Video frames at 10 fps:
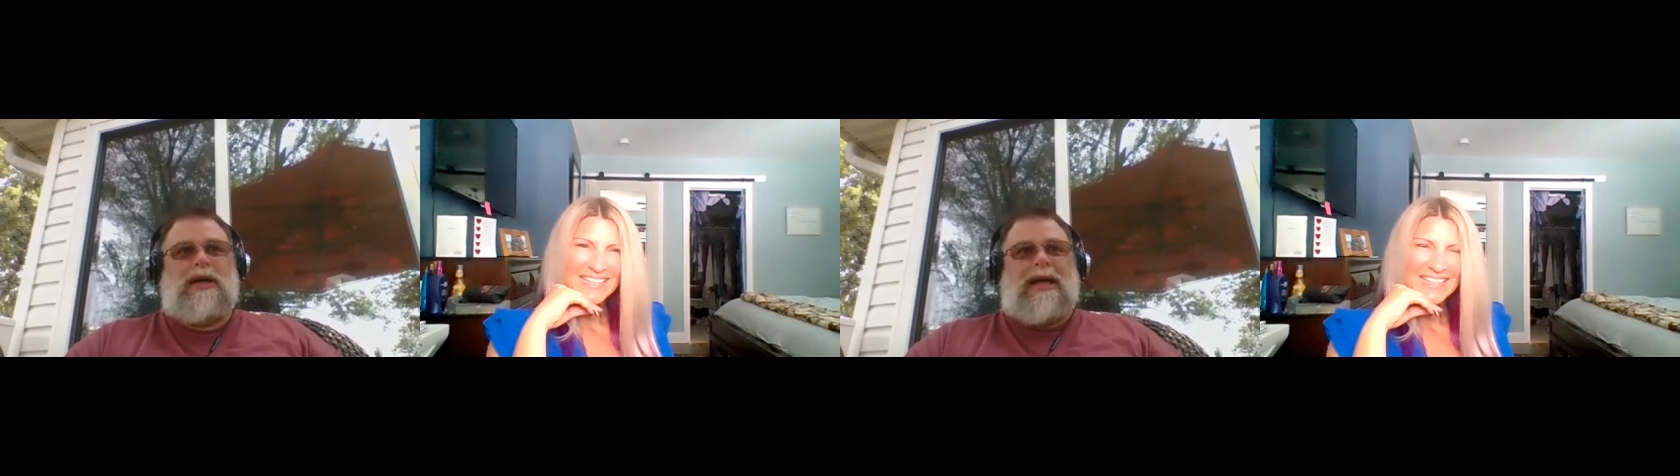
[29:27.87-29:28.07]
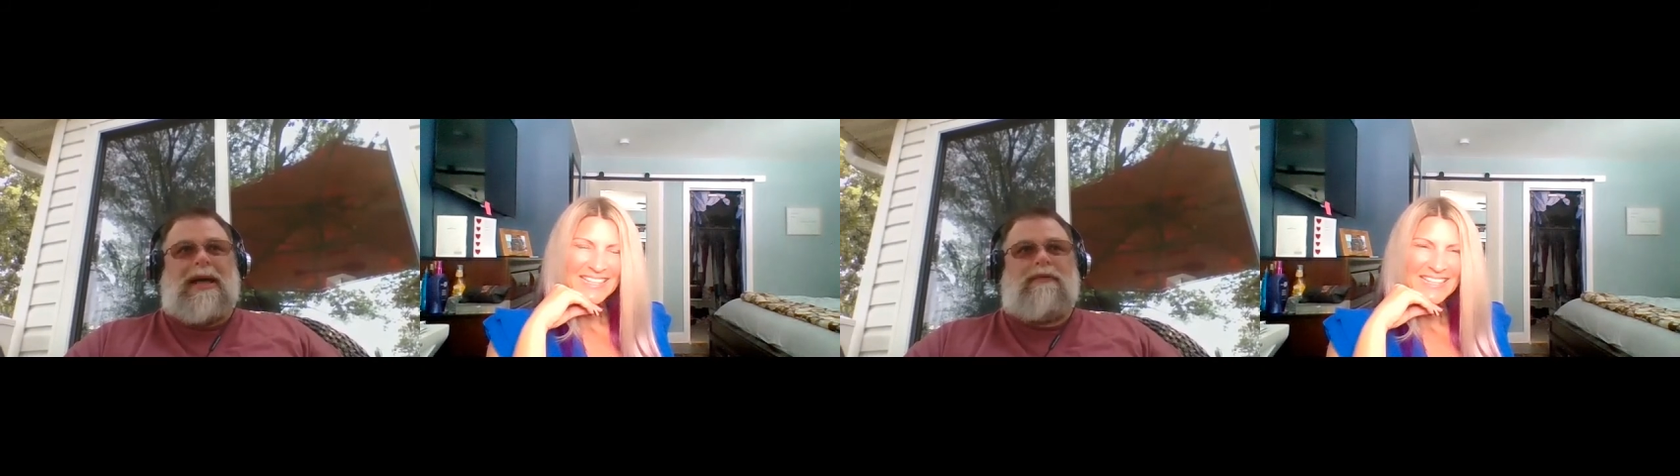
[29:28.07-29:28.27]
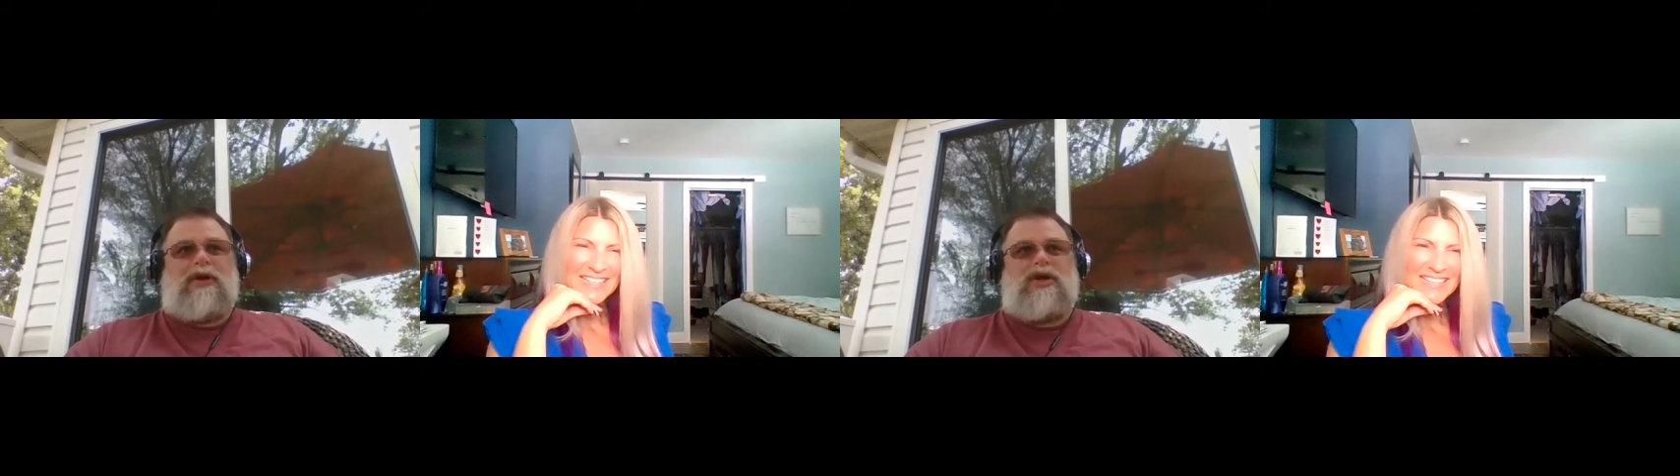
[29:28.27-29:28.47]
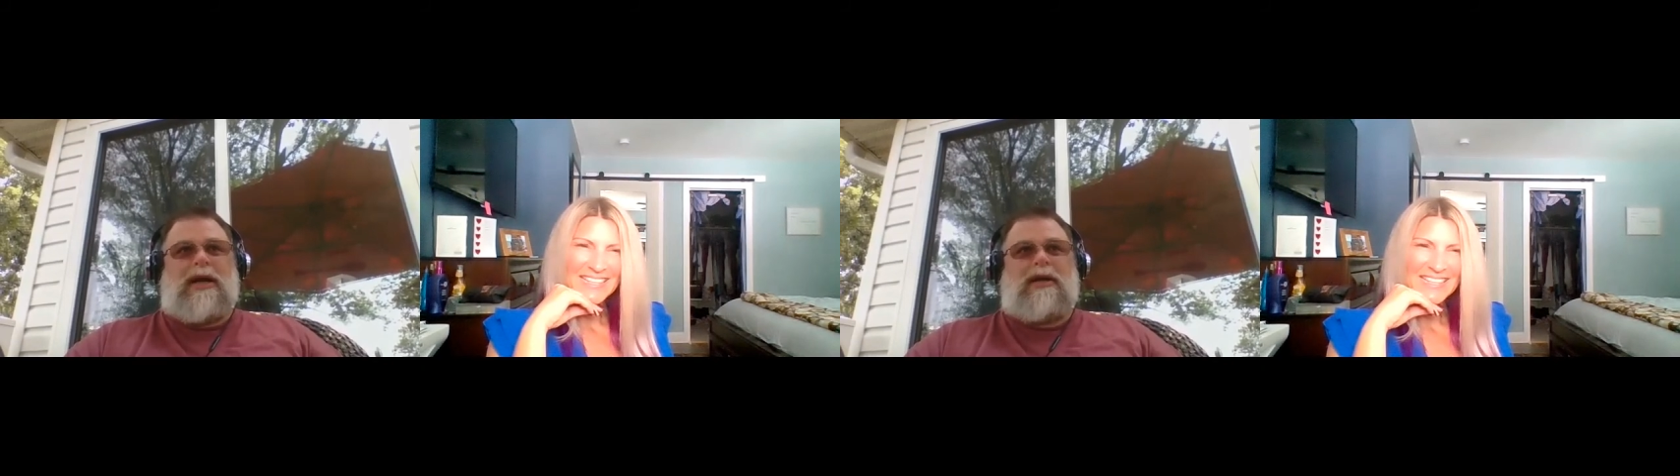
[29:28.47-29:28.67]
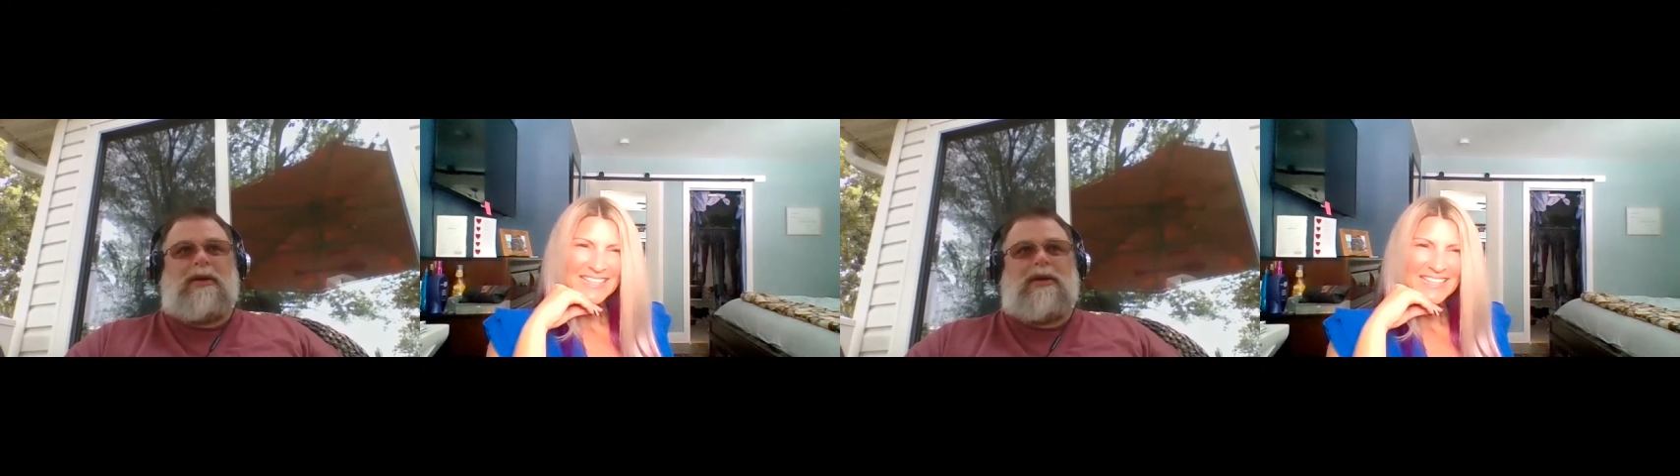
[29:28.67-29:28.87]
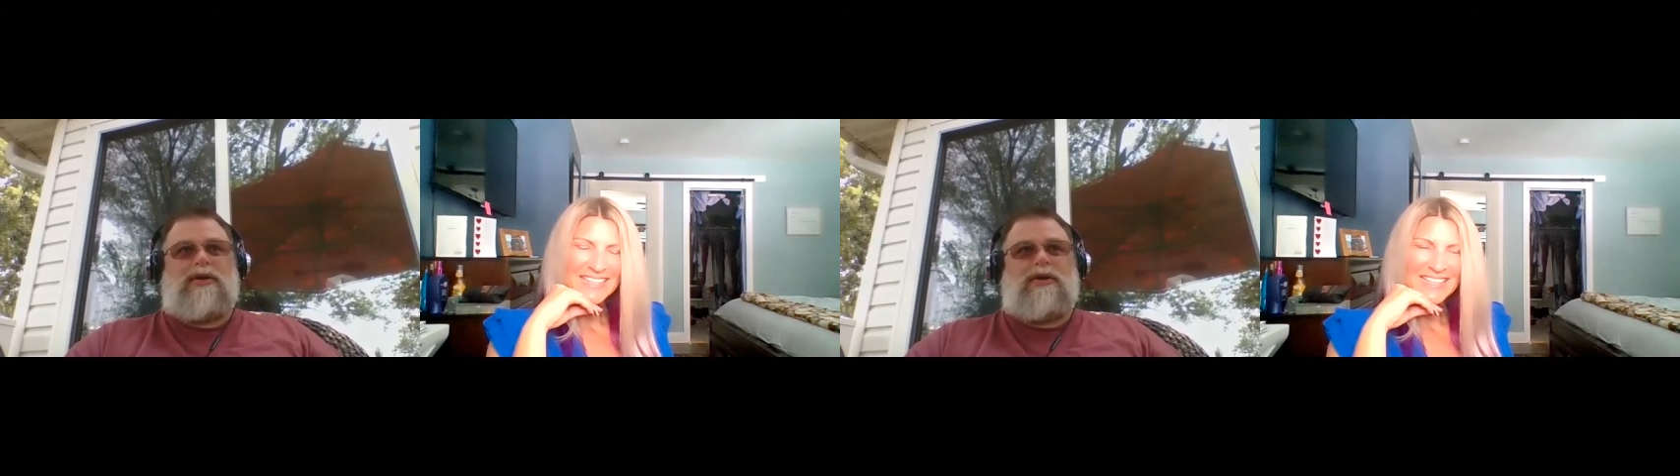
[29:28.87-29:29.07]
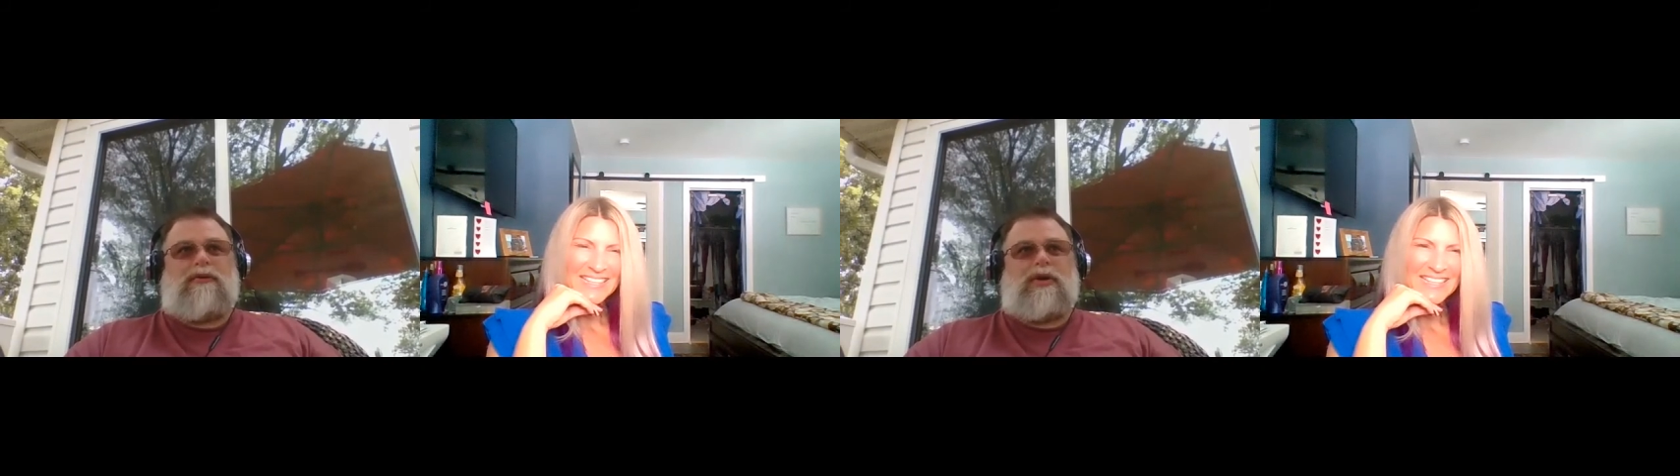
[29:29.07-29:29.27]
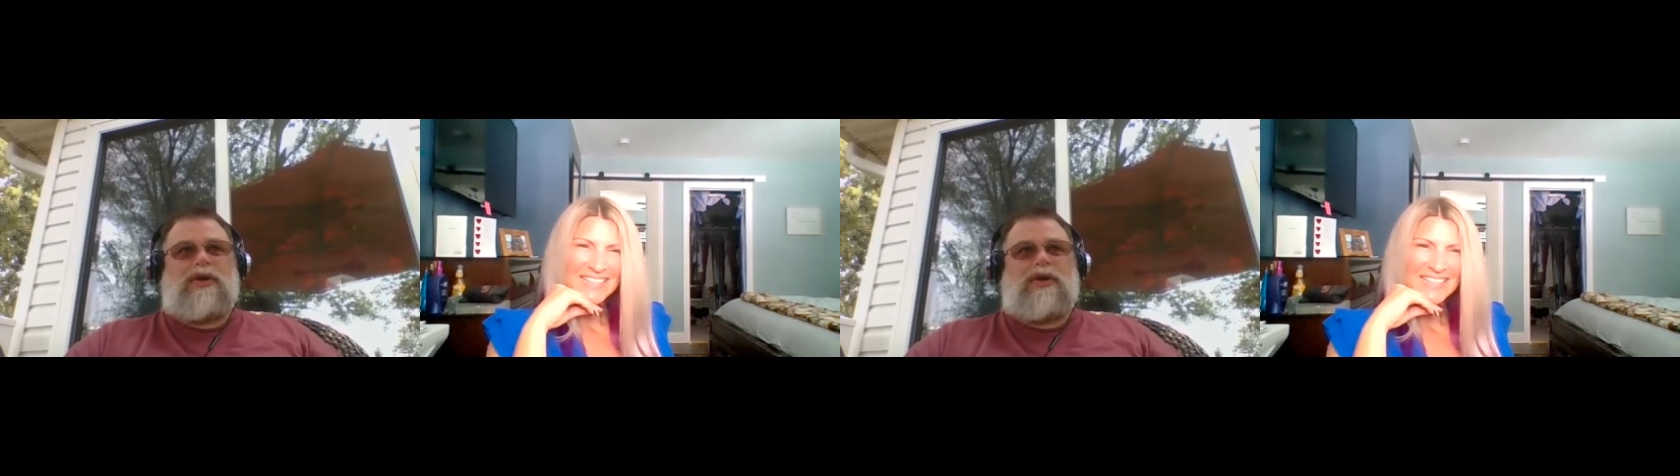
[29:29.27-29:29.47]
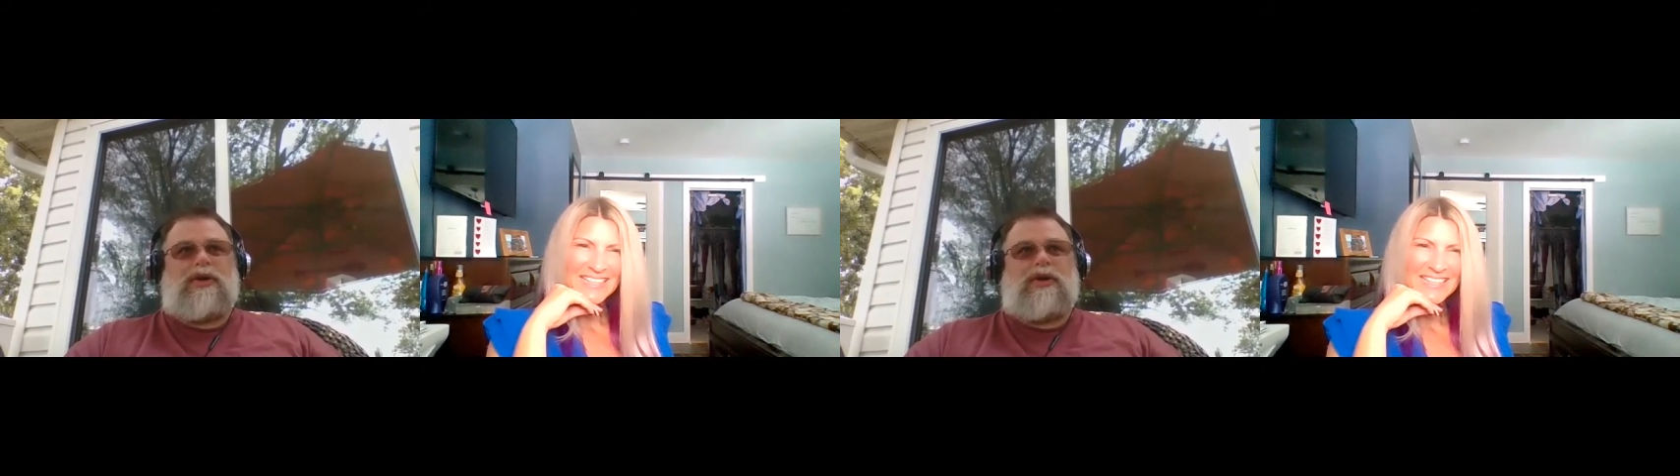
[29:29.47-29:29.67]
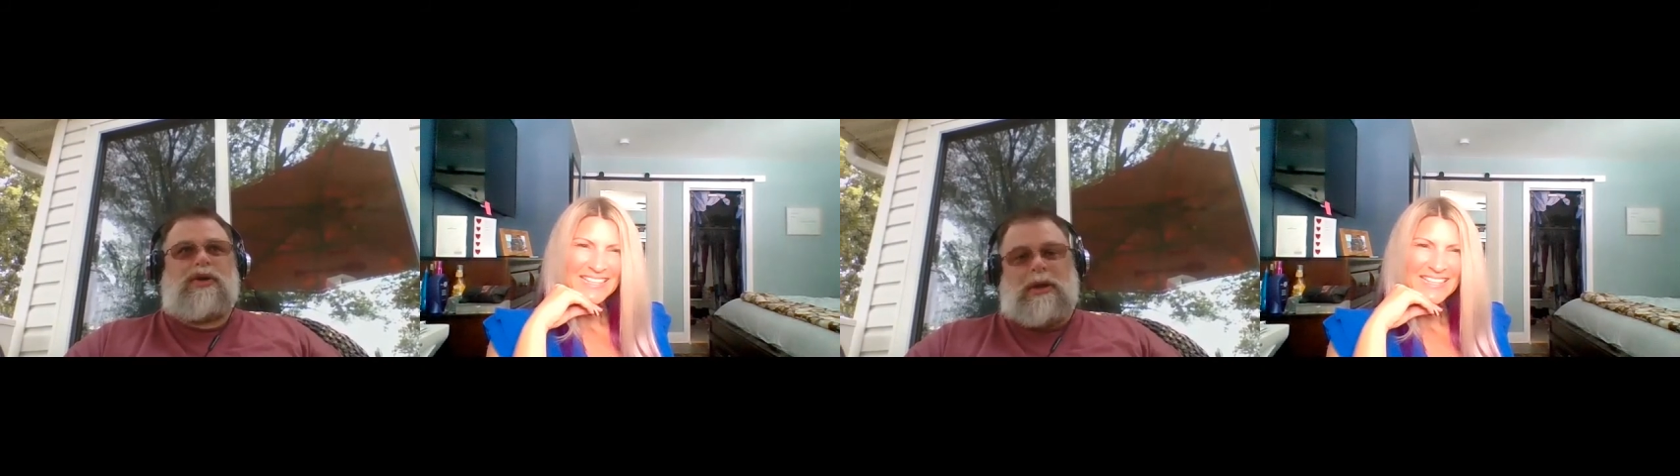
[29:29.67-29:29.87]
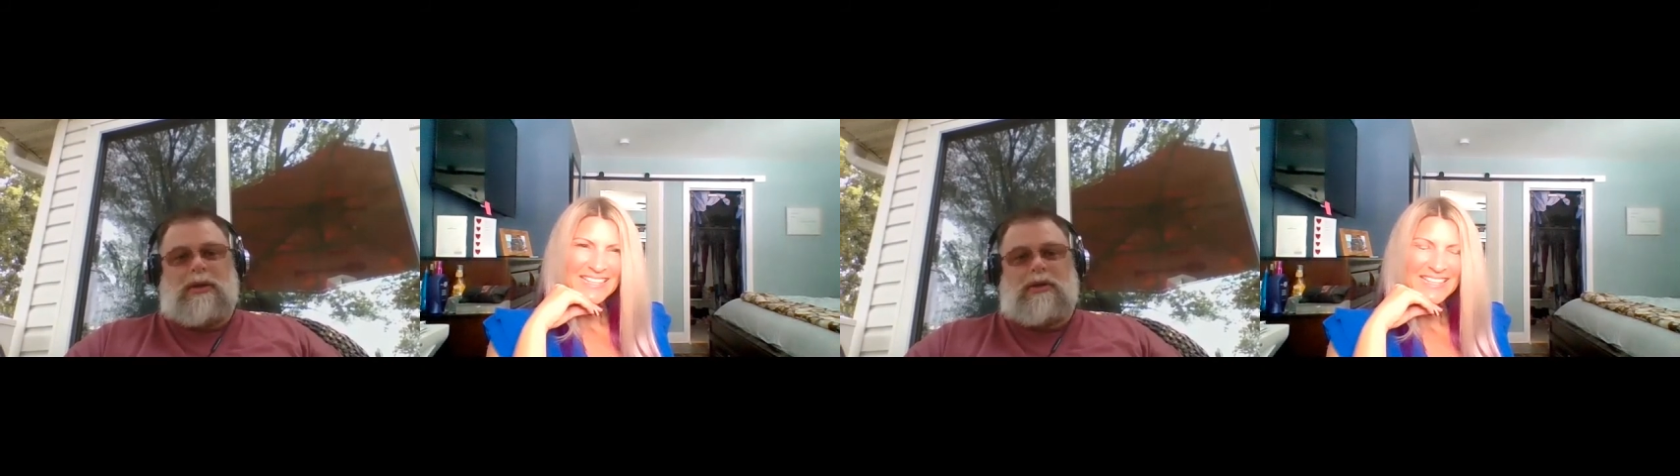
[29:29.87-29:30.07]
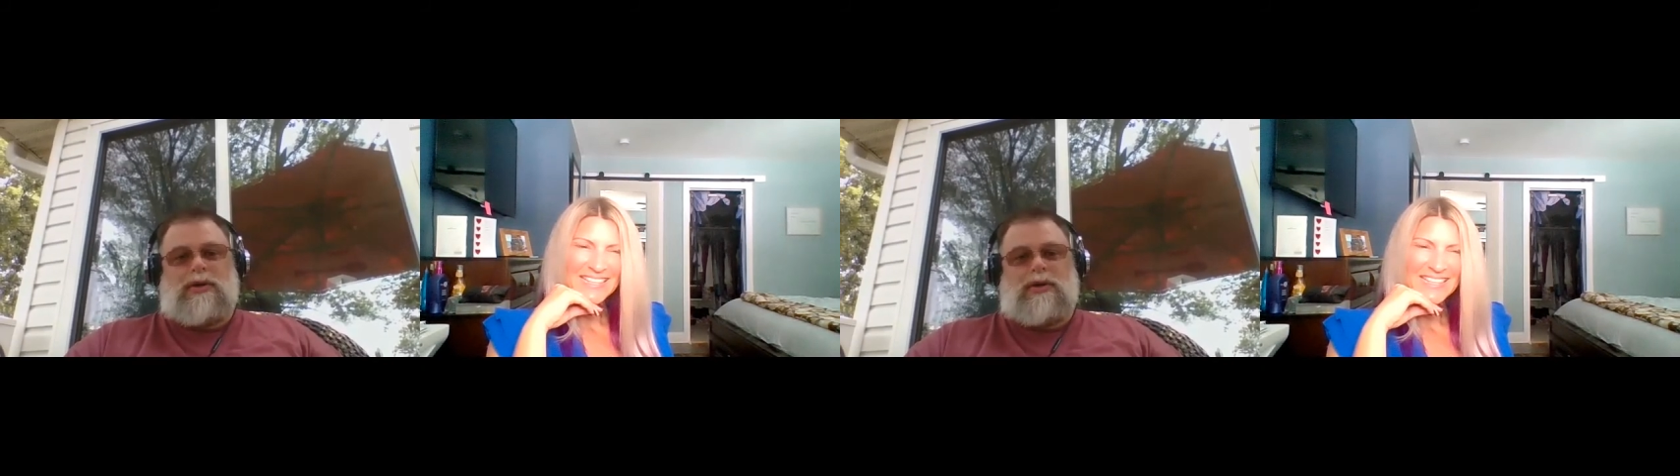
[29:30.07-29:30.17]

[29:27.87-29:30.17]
have the challenge for somebody